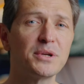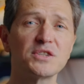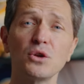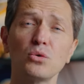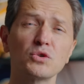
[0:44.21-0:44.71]

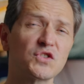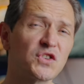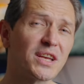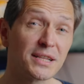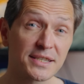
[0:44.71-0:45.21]
is no
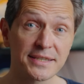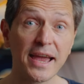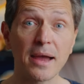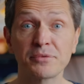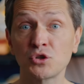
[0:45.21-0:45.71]
single
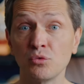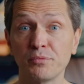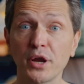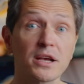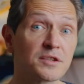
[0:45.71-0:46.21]
step to
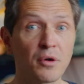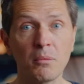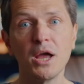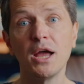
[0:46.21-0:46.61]
bring us from